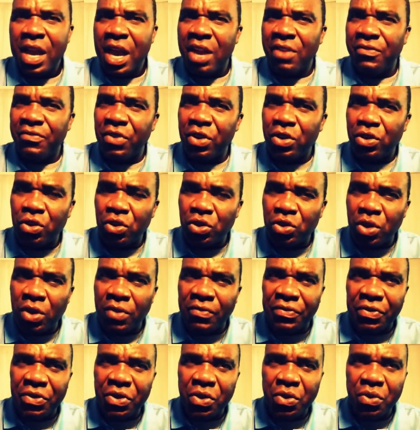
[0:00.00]
And for those
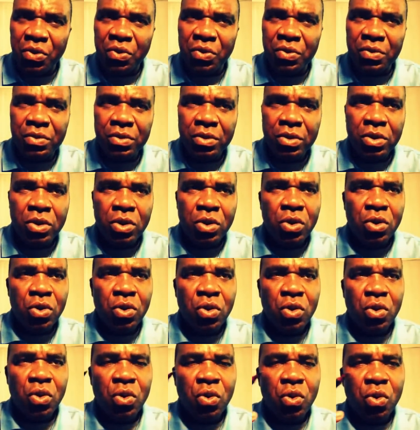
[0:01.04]
of you
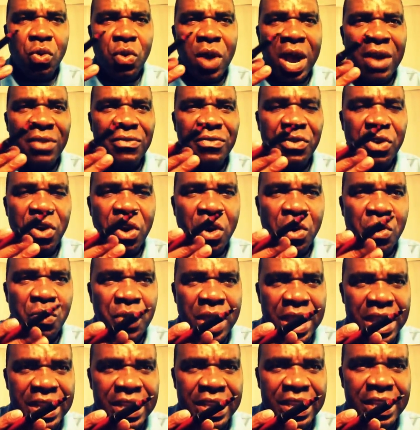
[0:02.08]
who have
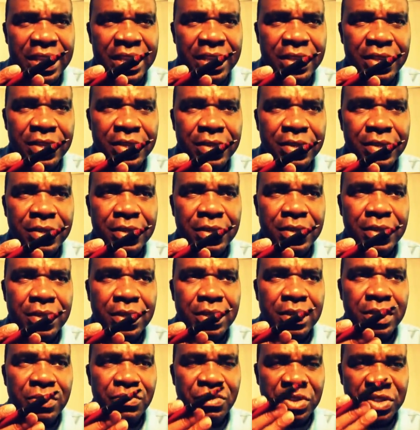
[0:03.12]
already
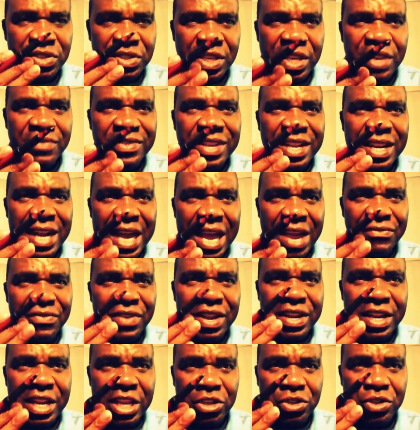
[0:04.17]
received the life
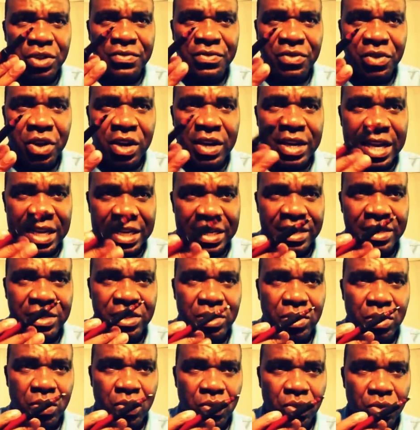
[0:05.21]
and nature of God, that
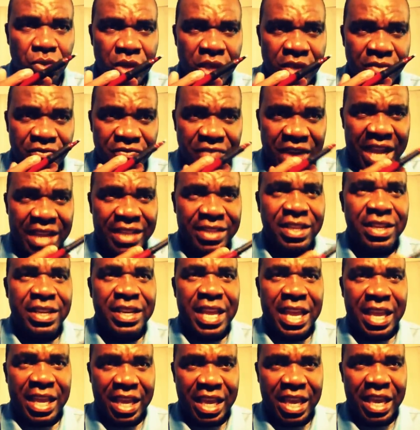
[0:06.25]
is inviting
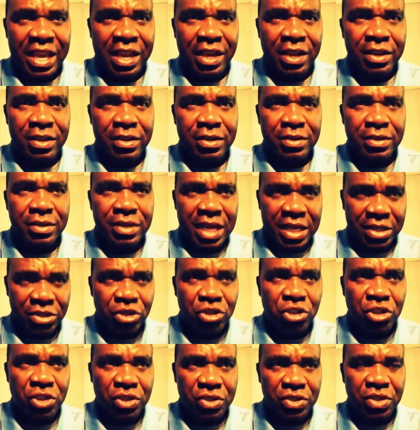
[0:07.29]
the King,
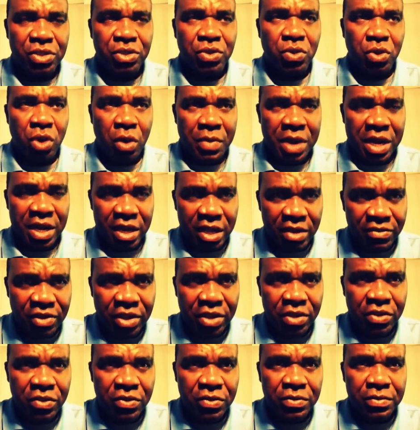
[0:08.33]
that's Jesus, to come and live
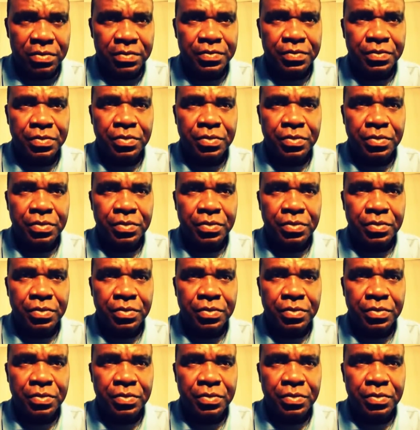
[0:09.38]
in you